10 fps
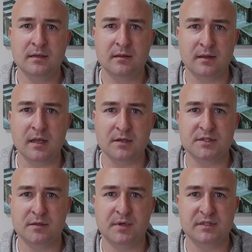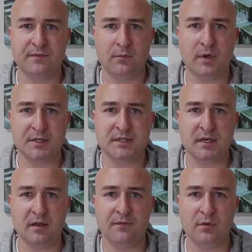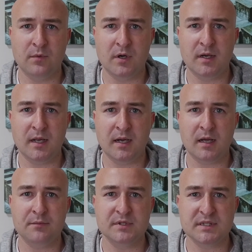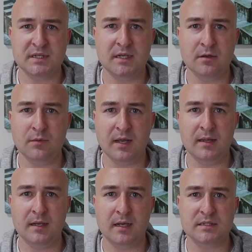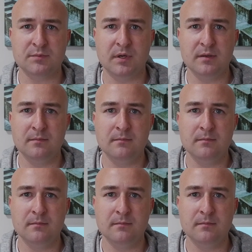Thank you so much for watching everyone, and I will see you in the next one.